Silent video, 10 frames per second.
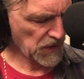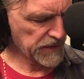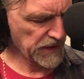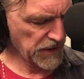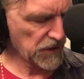
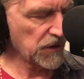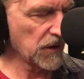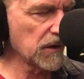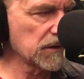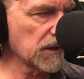And then, you
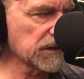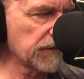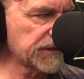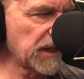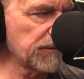can, as
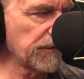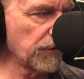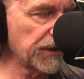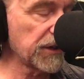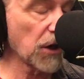I've stated
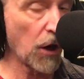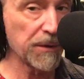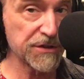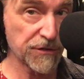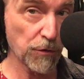before, you can
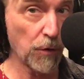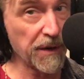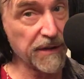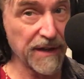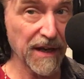always throw
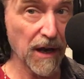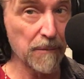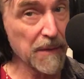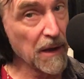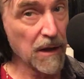in the
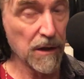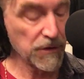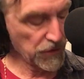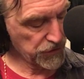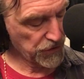
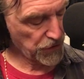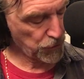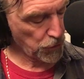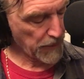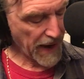
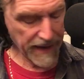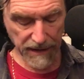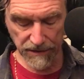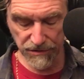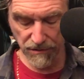
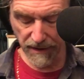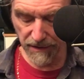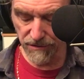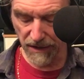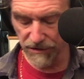chromatics.
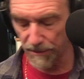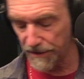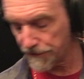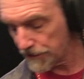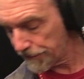Okay, so that's going to
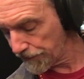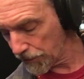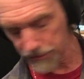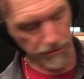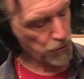be for the
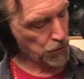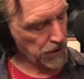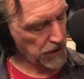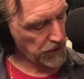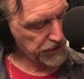first
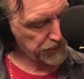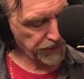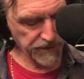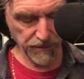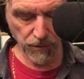chord. I'll
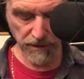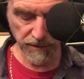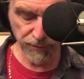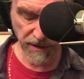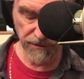just
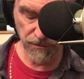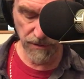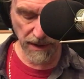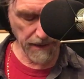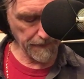quickly play
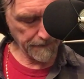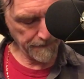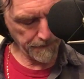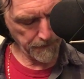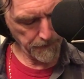through that.
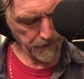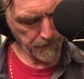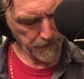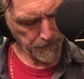Can